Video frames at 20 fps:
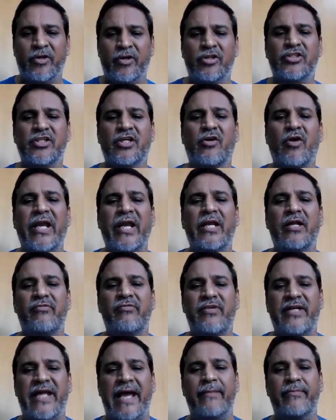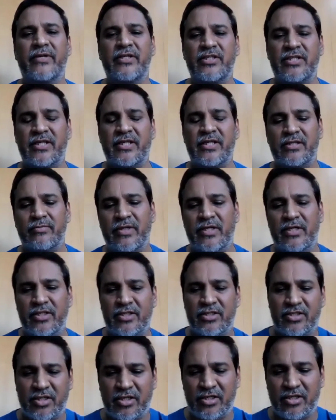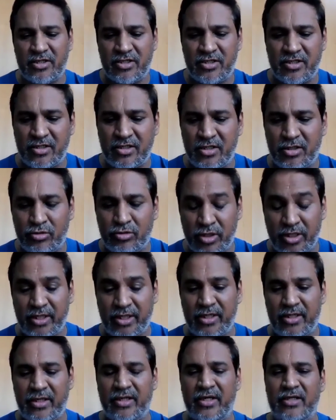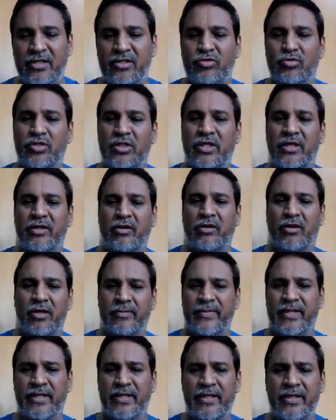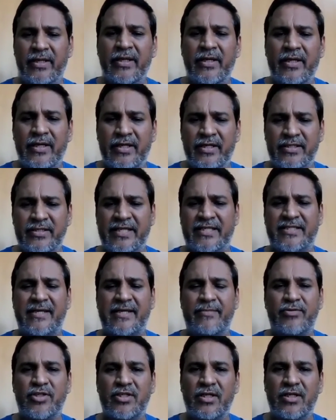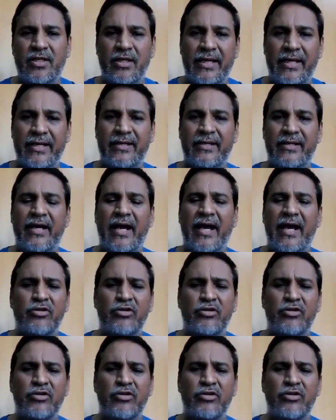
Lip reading: Because the kind of damage that has been discharged today into the economy is exceptional, and